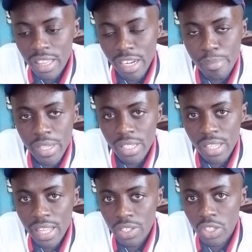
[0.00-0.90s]
That means
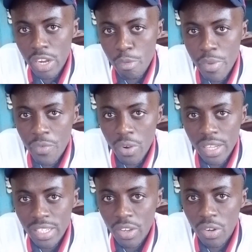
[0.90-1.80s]
in that area we'll be
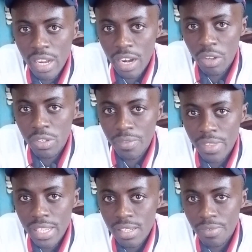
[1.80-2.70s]
focusing on a lot
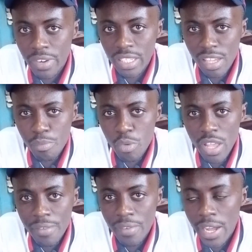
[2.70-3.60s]
of things. For example,
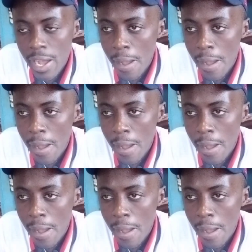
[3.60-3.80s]
we have